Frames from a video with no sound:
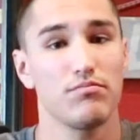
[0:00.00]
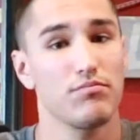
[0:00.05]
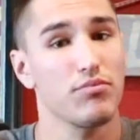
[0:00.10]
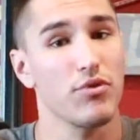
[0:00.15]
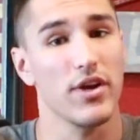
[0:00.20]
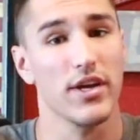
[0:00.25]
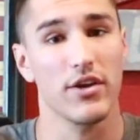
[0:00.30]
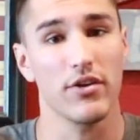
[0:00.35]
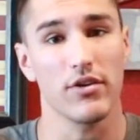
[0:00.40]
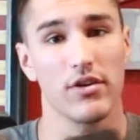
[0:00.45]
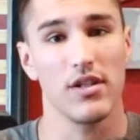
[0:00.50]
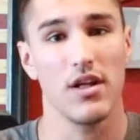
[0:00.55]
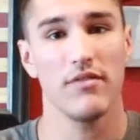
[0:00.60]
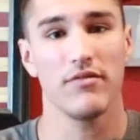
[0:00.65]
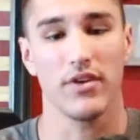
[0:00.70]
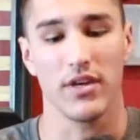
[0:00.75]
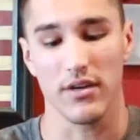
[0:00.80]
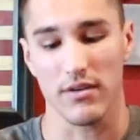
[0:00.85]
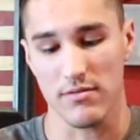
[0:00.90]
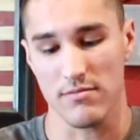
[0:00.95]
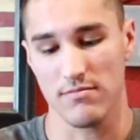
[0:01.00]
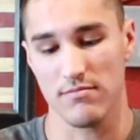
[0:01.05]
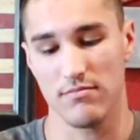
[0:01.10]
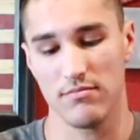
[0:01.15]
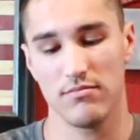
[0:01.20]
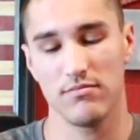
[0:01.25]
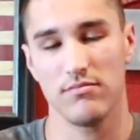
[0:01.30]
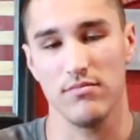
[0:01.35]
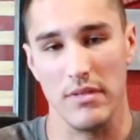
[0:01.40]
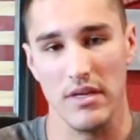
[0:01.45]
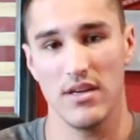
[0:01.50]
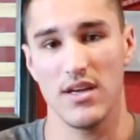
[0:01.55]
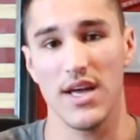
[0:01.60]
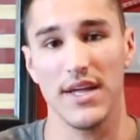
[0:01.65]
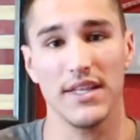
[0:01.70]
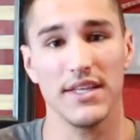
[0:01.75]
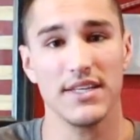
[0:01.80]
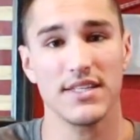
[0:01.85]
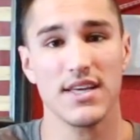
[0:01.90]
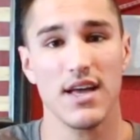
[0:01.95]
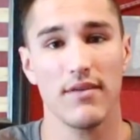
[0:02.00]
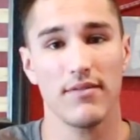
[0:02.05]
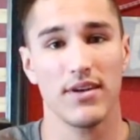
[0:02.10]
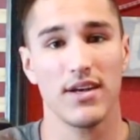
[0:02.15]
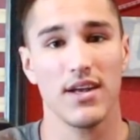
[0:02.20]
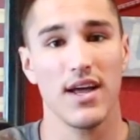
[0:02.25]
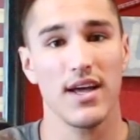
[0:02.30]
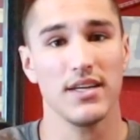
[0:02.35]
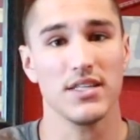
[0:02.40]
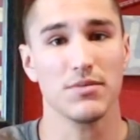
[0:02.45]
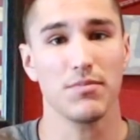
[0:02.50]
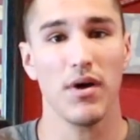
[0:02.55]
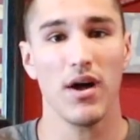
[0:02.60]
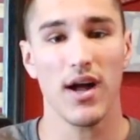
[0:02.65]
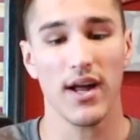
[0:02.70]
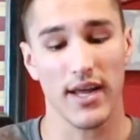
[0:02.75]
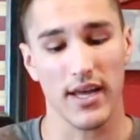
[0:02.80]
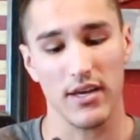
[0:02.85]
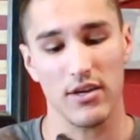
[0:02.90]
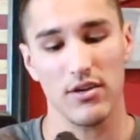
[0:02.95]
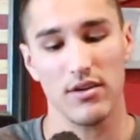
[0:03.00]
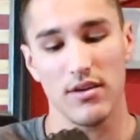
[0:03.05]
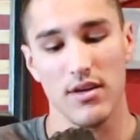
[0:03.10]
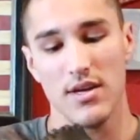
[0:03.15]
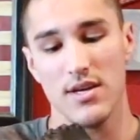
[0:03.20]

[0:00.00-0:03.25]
break your glove in, at least have a nice pocket.